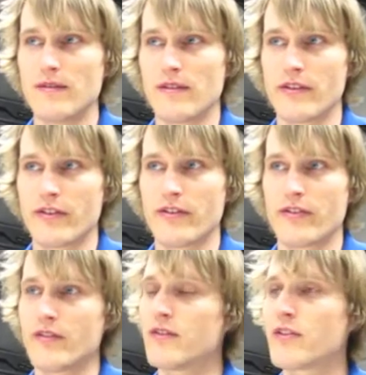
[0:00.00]
this
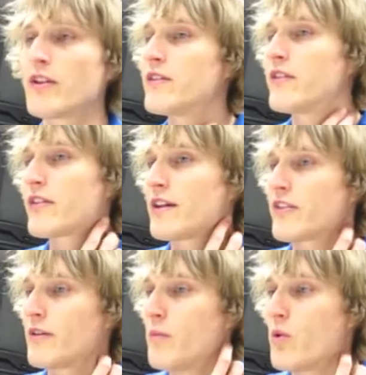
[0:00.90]
is
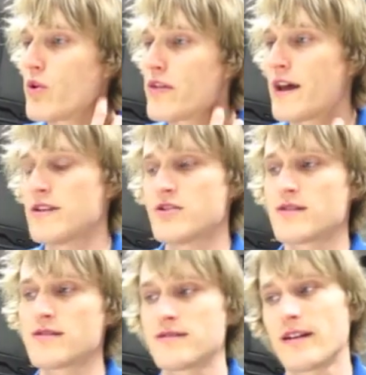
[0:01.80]
discussing more than
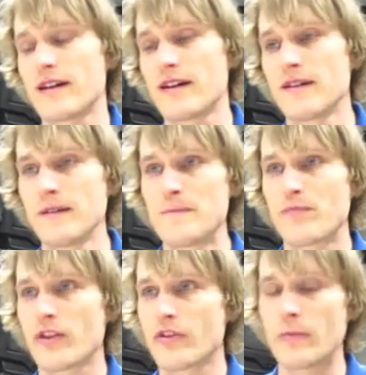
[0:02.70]
just
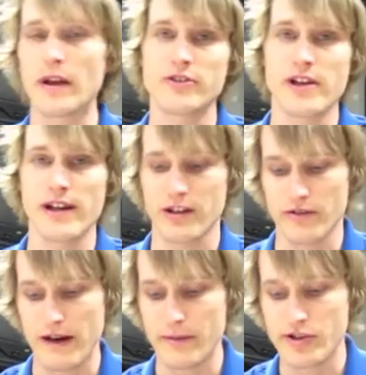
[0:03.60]
spell check and
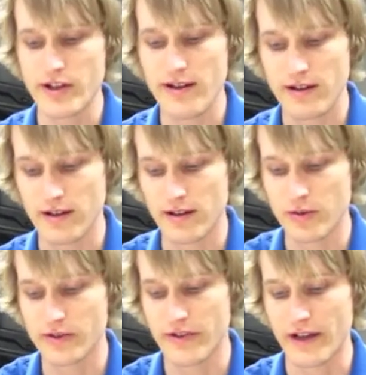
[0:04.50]
grammar check. It
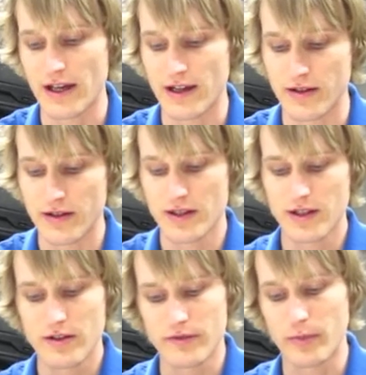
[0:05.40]
was
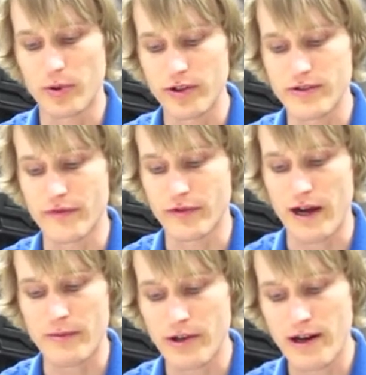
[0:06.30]
reports of
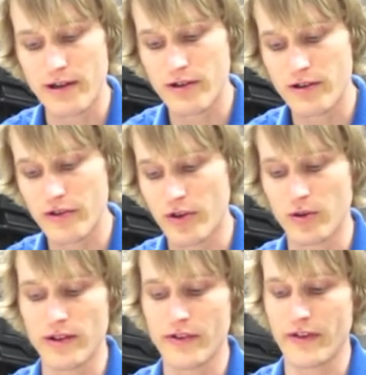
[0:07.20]
grammar errors,
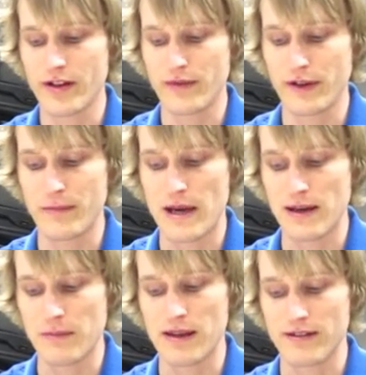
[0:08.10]
holistic
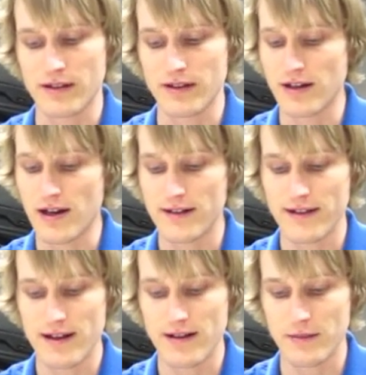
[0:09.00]
feedback based on
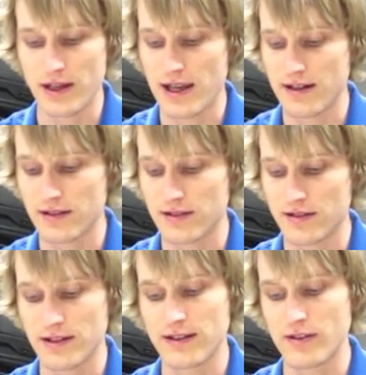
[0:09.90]
content,
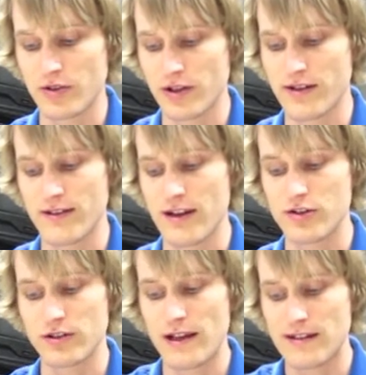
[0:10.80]
mechanical and
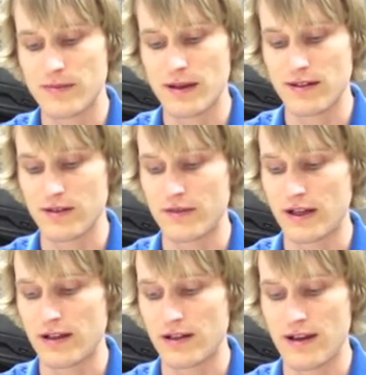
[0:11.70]
organizational aspects of
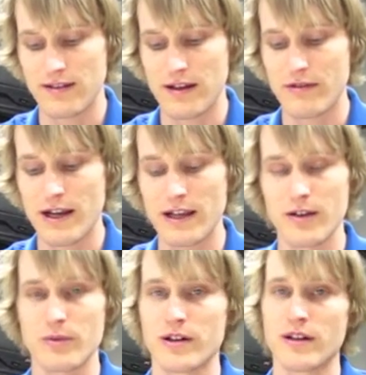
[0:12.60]
essay
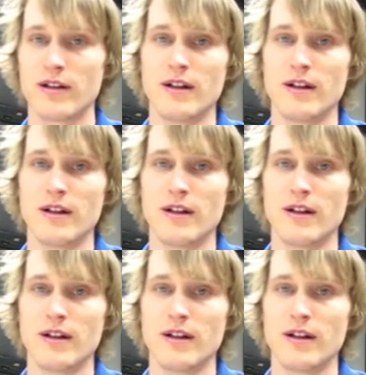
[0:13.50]
writing, where